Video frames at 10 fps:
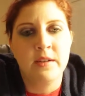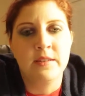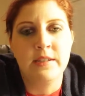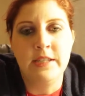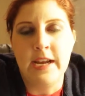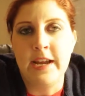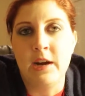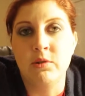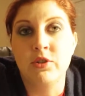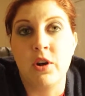Today
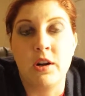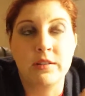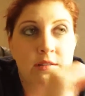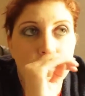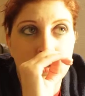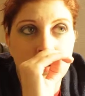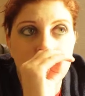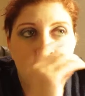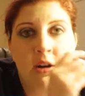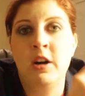I was
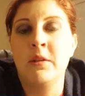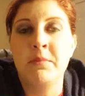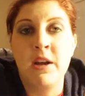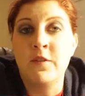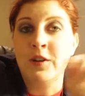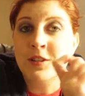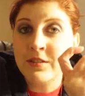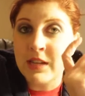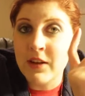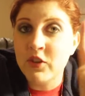also on my
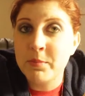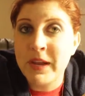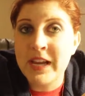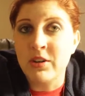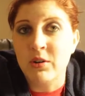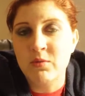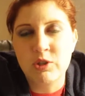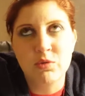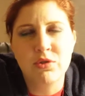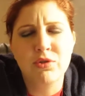first ever panel,
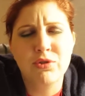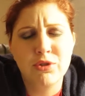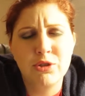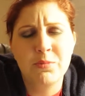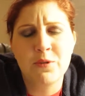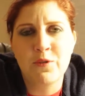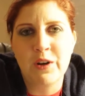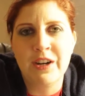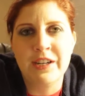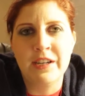which was super
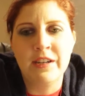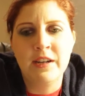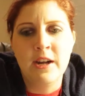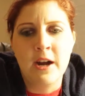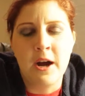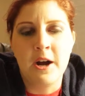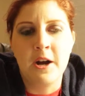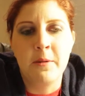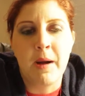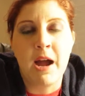fun.
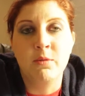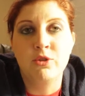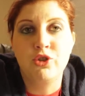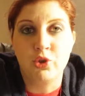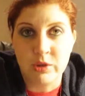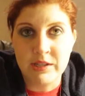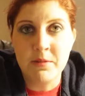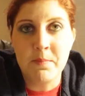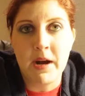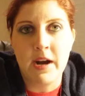Um, I was joined
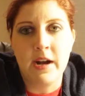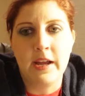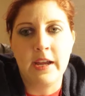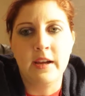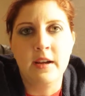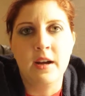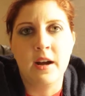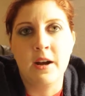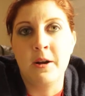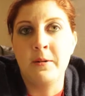by
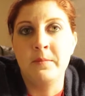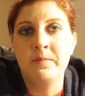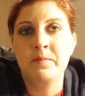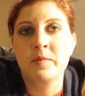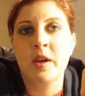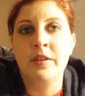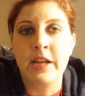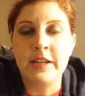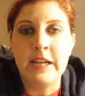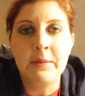um,
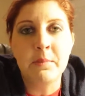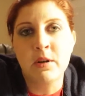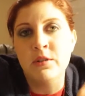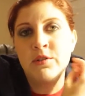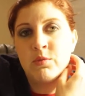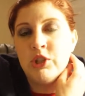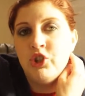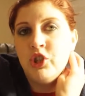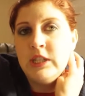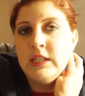Nadine Burns,
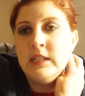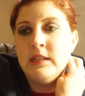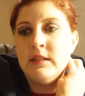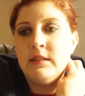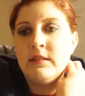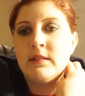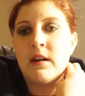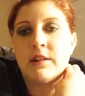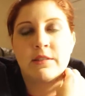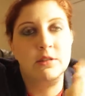which is
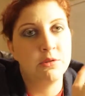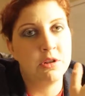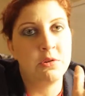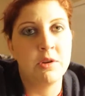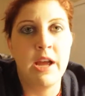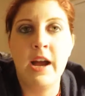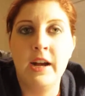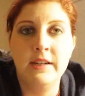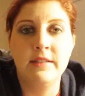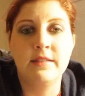also known
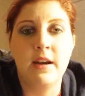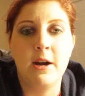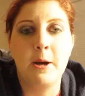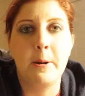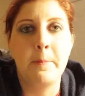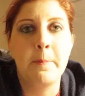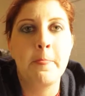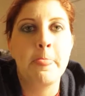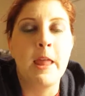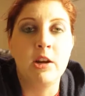as um,
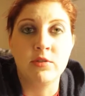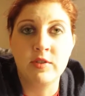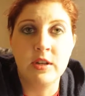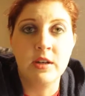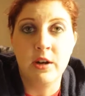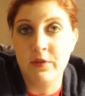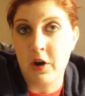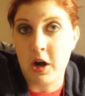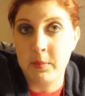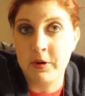Elsa of
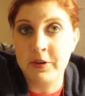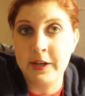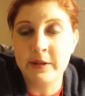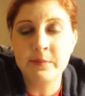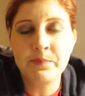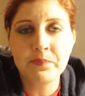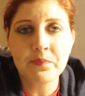Auburndale